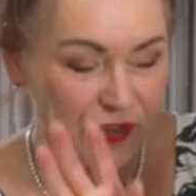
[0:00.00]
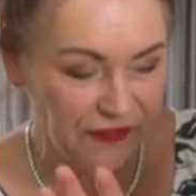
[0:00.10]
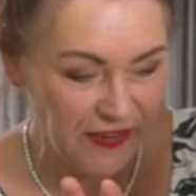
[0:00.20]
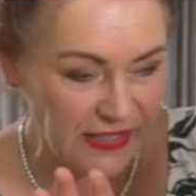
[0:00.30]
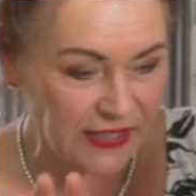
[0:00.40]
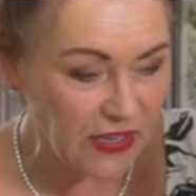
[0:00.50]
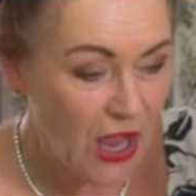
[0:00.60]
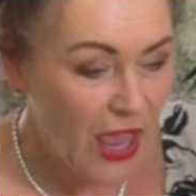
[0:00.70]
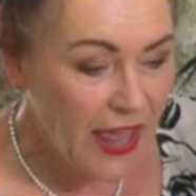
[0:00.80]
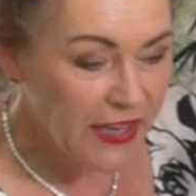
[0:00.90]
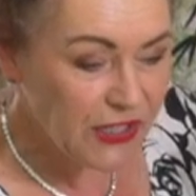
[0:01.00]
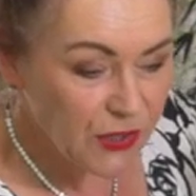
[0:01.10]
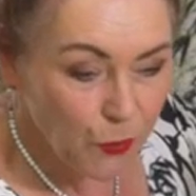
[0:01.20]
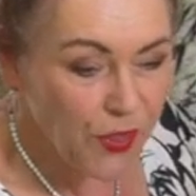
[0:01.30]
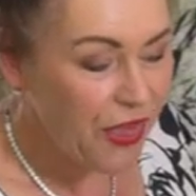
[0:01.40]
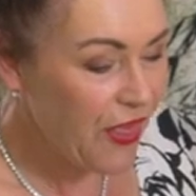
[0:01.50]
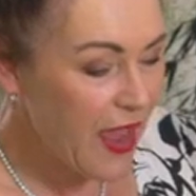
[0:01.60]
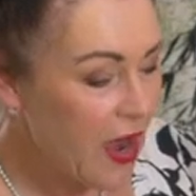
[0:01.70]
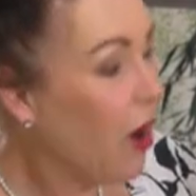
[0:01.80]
to fix it. With that,